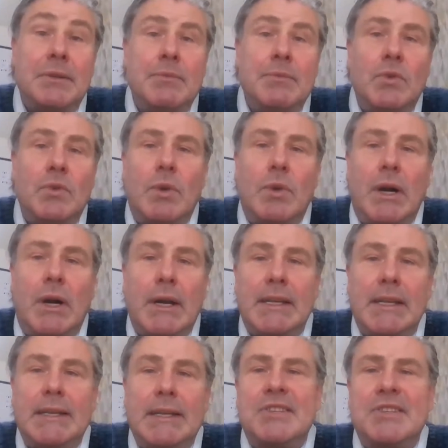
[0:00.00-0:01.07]
to more
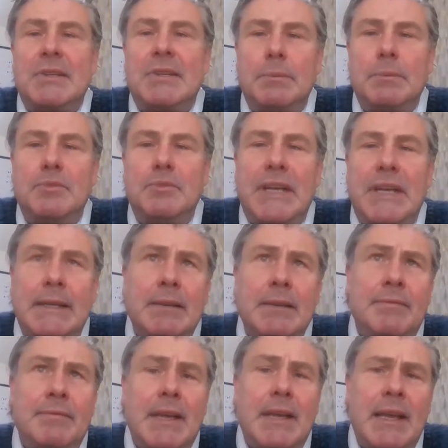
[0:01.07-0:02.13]
widely distill
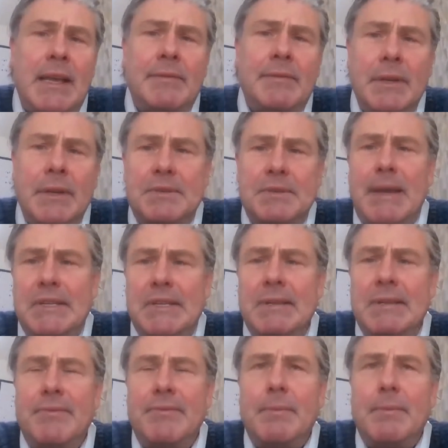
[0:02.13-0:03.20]
objective,
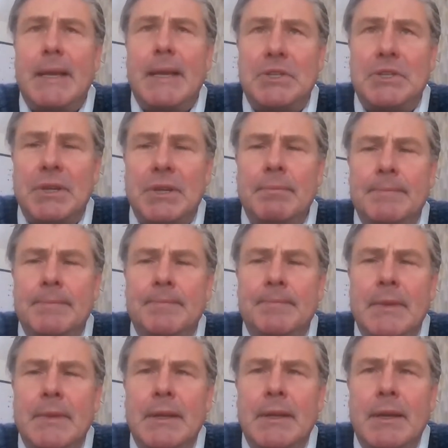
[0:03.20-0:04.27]
evidence-based information,